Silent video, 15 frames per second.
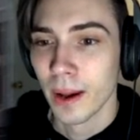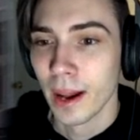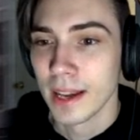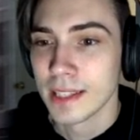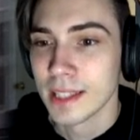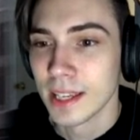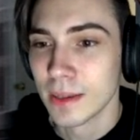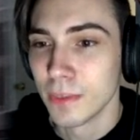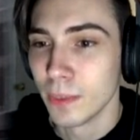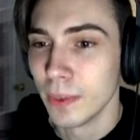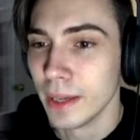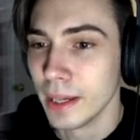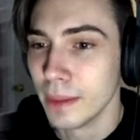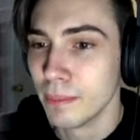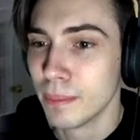I said
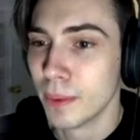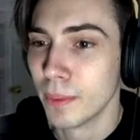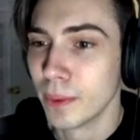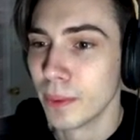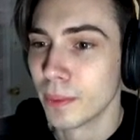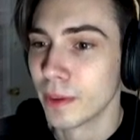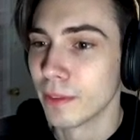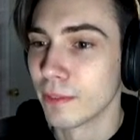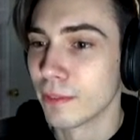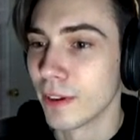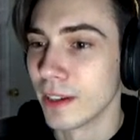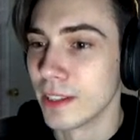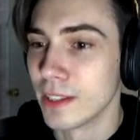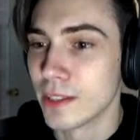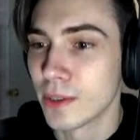we, but we weren't
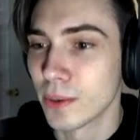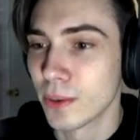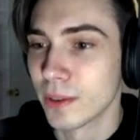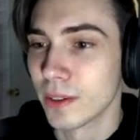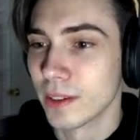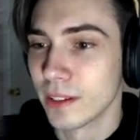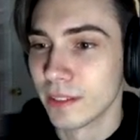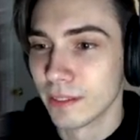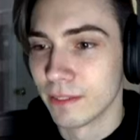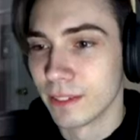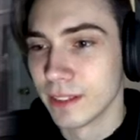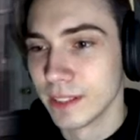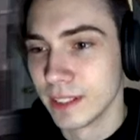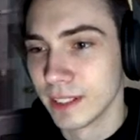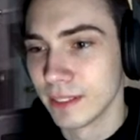friends
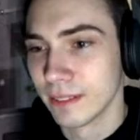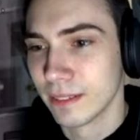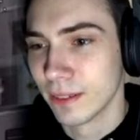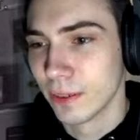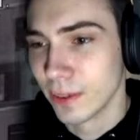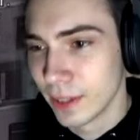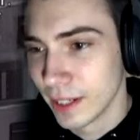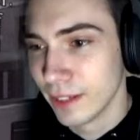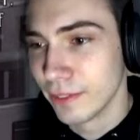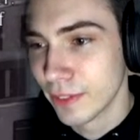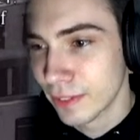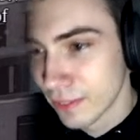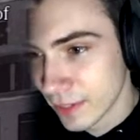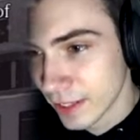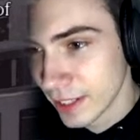or
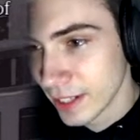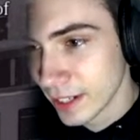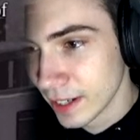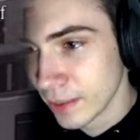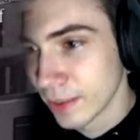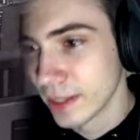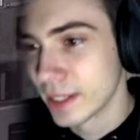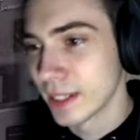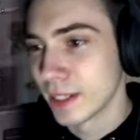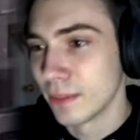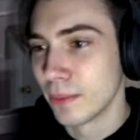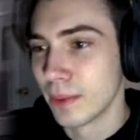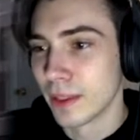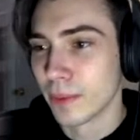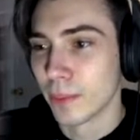even really
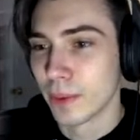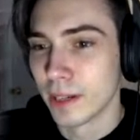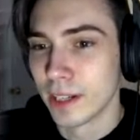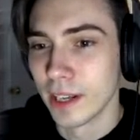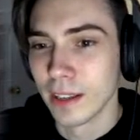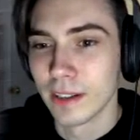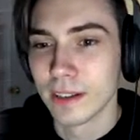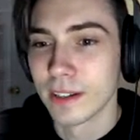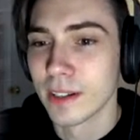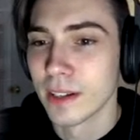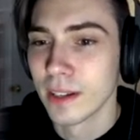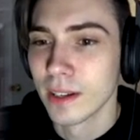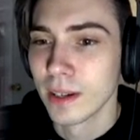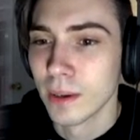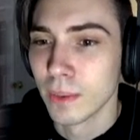acquainted with one another.
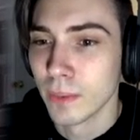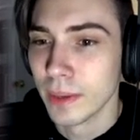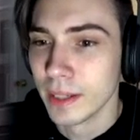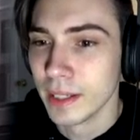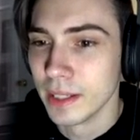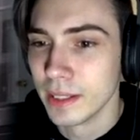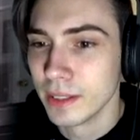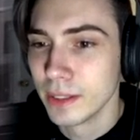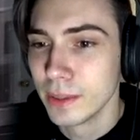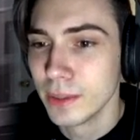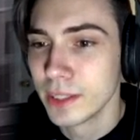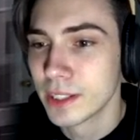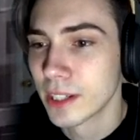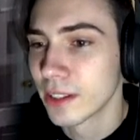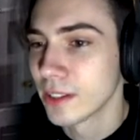We knew
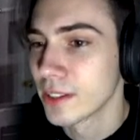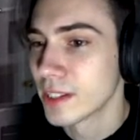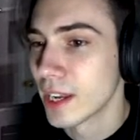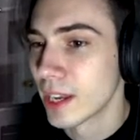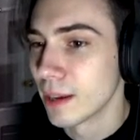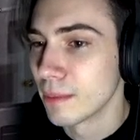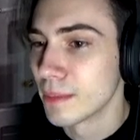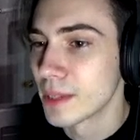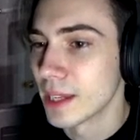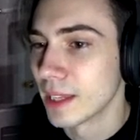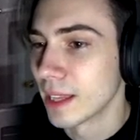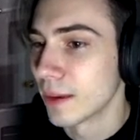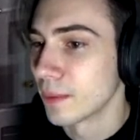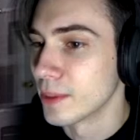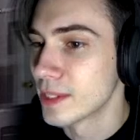each other's names,
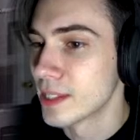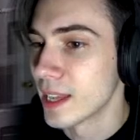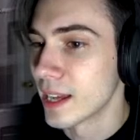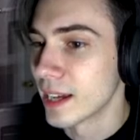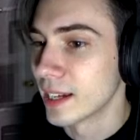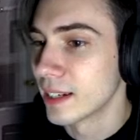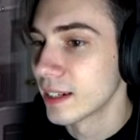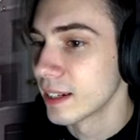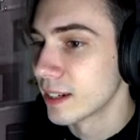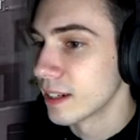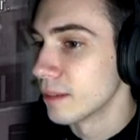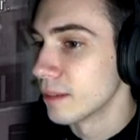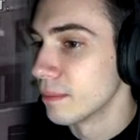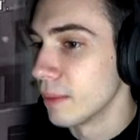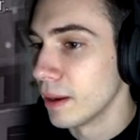and that was that.
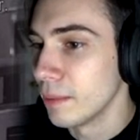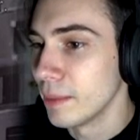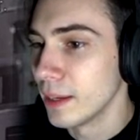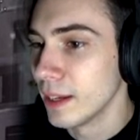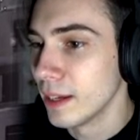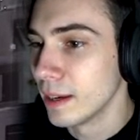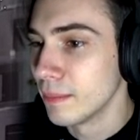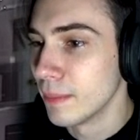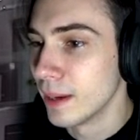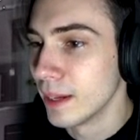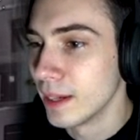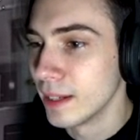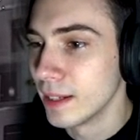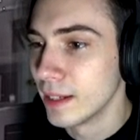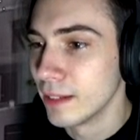Maybe it
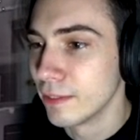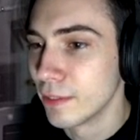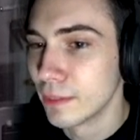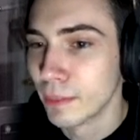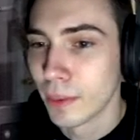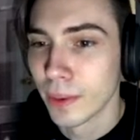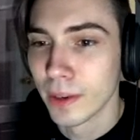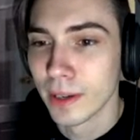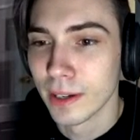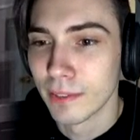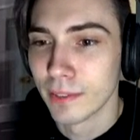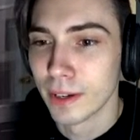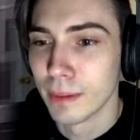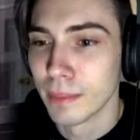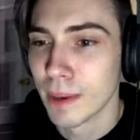made even more of
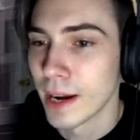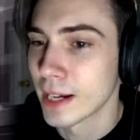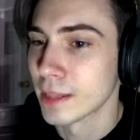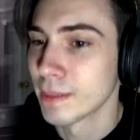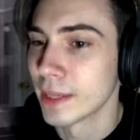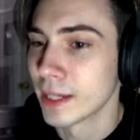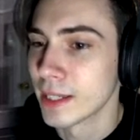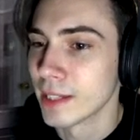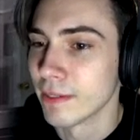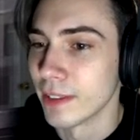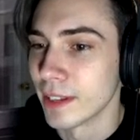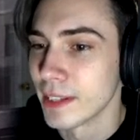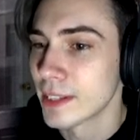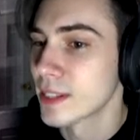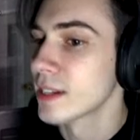an impact because of
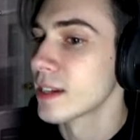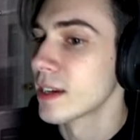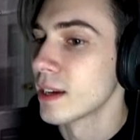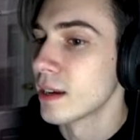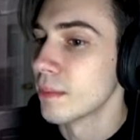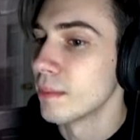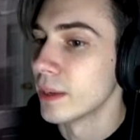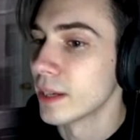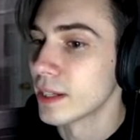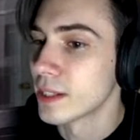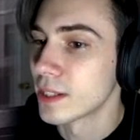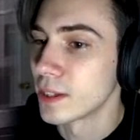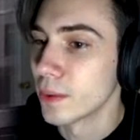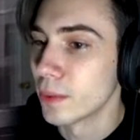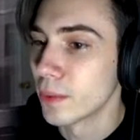this.
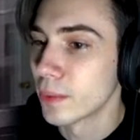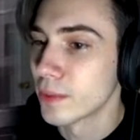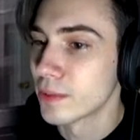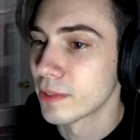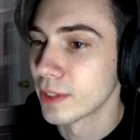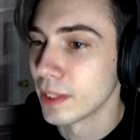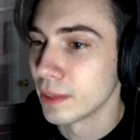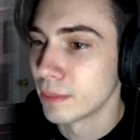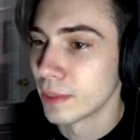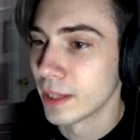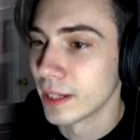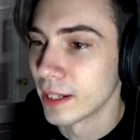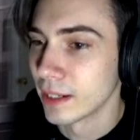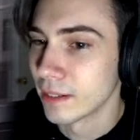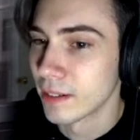Because no one was really
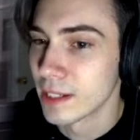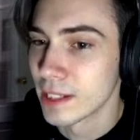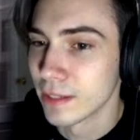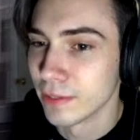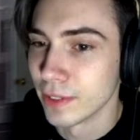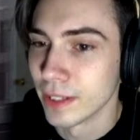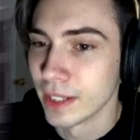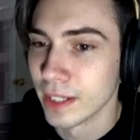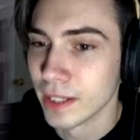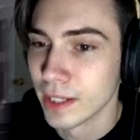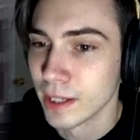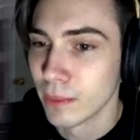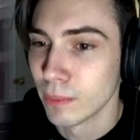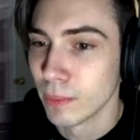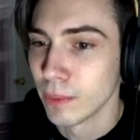playing aggressively.
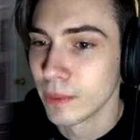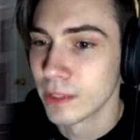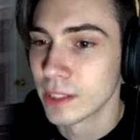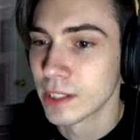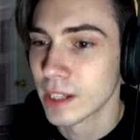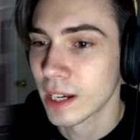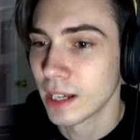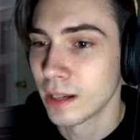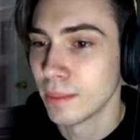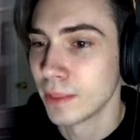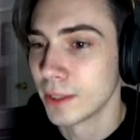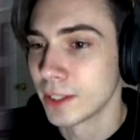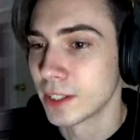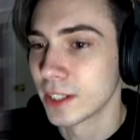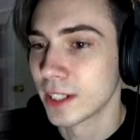We were just kind of
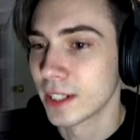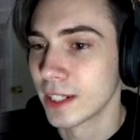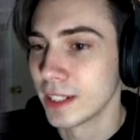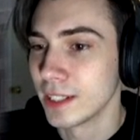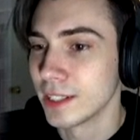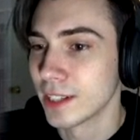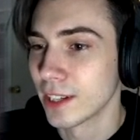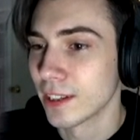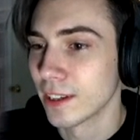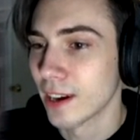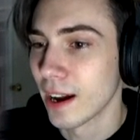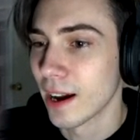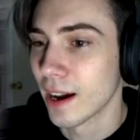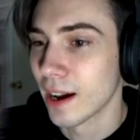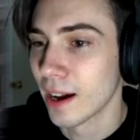pushing each
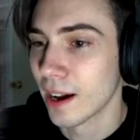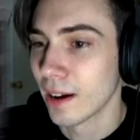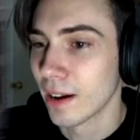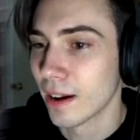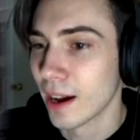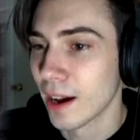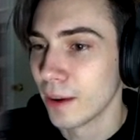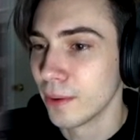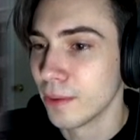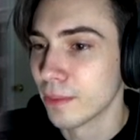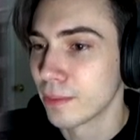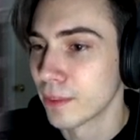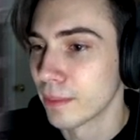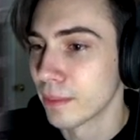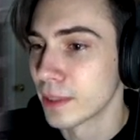other out
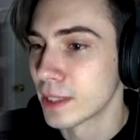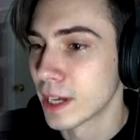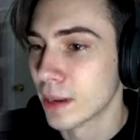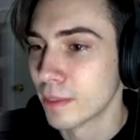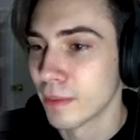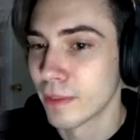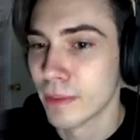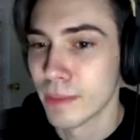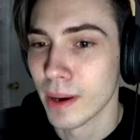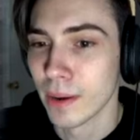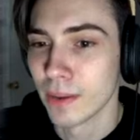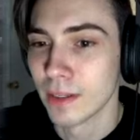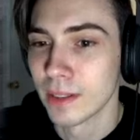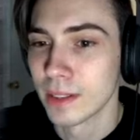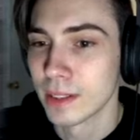from the top of the
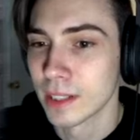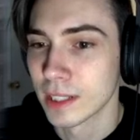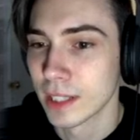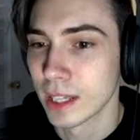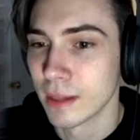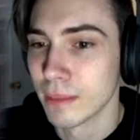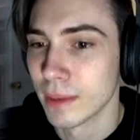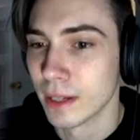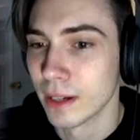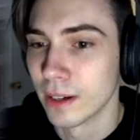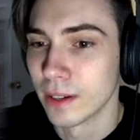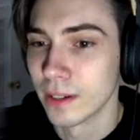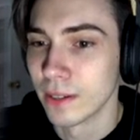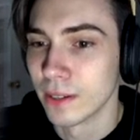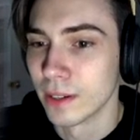mountain to claim it
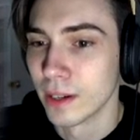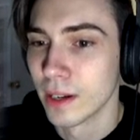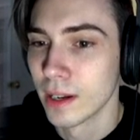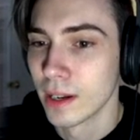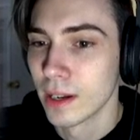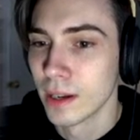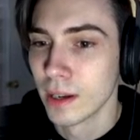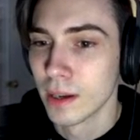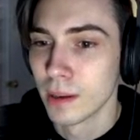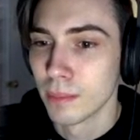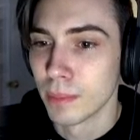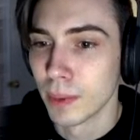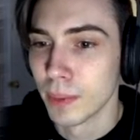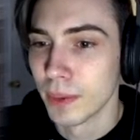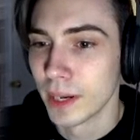our own.
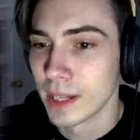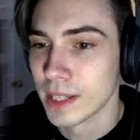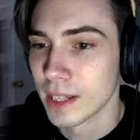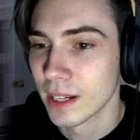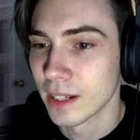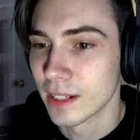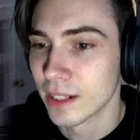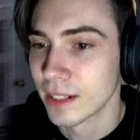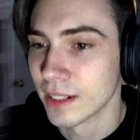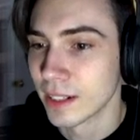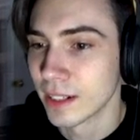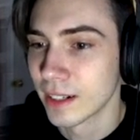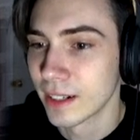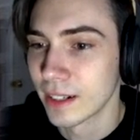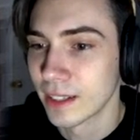But when I saw
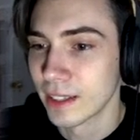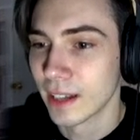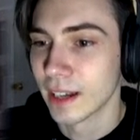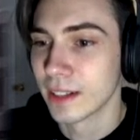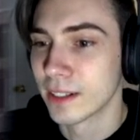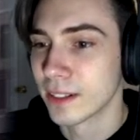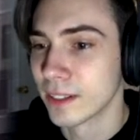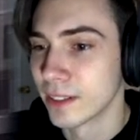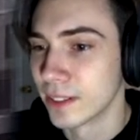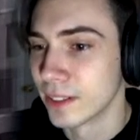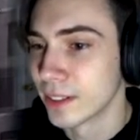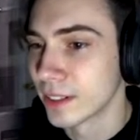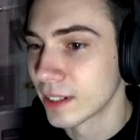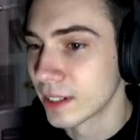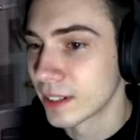her, that
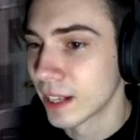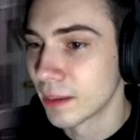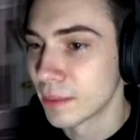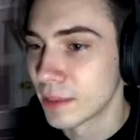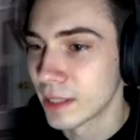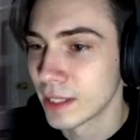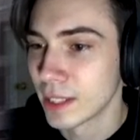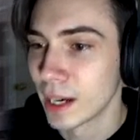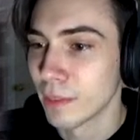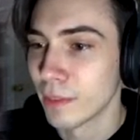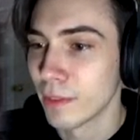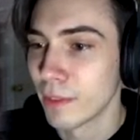girl, climb to the top